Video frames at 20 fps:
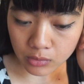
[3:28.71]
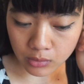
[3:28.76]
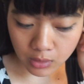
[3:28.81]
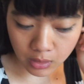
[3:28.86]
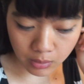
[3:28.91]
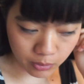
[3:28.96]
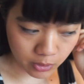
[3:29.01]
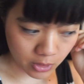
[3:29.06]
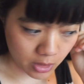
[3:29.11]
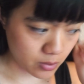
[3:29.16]

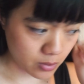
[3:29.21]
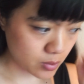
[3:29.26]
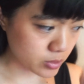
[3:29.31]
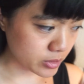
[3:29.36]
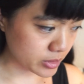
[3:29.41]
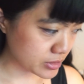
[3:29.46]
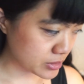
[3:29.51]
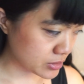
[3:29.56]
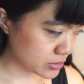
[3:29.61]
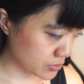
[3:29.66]
I'm
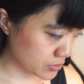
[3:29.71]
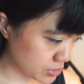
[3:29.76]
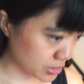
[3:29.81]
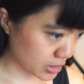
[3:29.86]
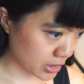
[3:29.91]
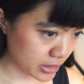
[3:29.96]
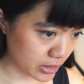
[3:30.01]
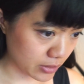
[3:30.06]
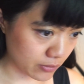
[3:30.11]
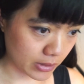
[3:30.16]
probably so
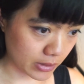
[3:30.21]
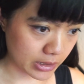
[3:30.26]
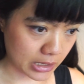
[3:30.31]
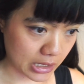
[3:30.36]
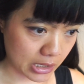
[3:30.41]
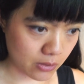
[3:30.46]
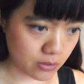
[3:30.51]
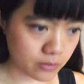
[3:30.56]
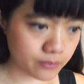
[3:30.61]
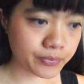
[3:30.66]
shiny right
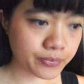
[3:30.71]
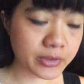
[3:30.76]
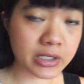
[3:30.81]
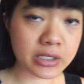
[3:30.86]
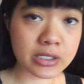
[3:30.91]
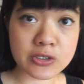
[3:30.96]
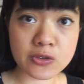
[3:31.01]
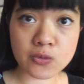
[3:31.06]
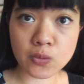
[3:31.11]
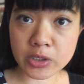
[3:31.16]
now.
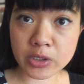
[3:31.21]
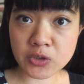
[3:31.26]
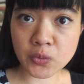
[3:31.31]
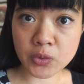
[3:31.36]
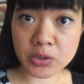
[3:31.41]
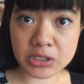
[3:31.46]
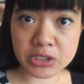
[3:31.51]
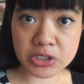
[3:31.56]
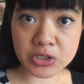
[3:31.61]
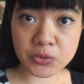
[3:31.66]
It is
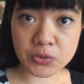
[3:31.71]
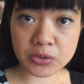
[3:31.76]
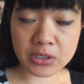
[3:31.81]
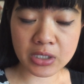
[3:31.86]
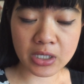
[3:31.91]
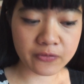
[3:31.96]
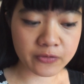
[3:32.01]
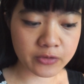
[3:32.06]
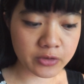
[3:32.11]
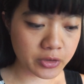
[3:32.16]
1:22 in the
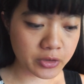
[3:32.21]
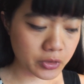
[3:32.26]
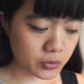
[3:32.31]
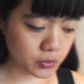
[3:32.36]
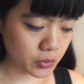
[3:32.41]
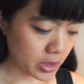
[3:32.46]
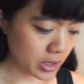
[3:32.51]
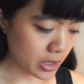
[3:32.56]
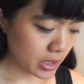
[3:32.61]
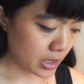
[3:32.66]
afternoon.